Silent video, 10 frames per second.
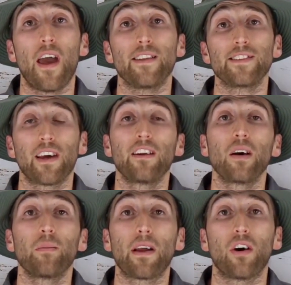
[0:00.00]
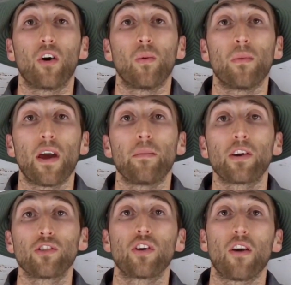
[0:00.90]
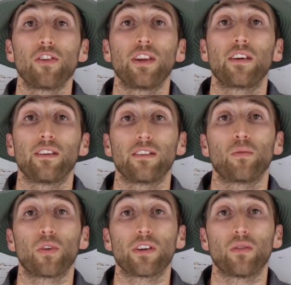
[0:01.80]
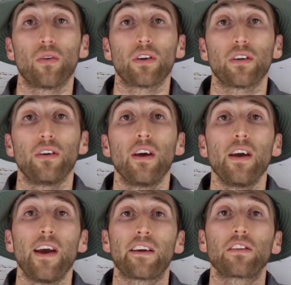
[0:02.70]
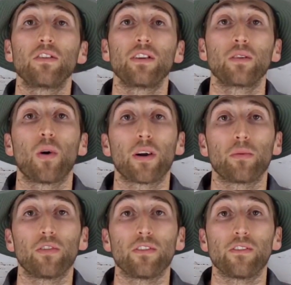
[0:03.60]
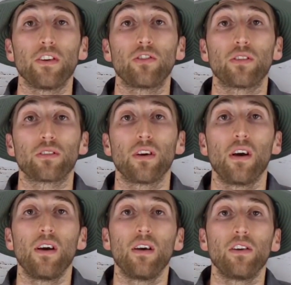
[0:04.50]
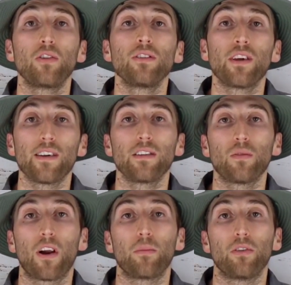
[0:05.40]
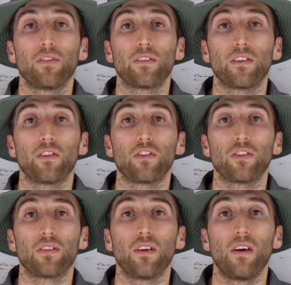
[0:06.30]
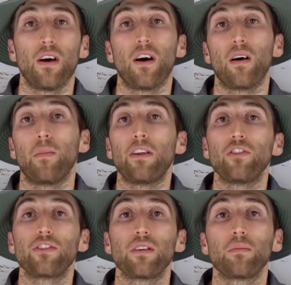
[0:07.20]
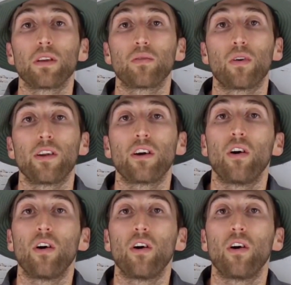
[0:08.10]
and set it up at home and make sure everything is in working order, including the waterproofing features. You can test the waterproofing features by just simply running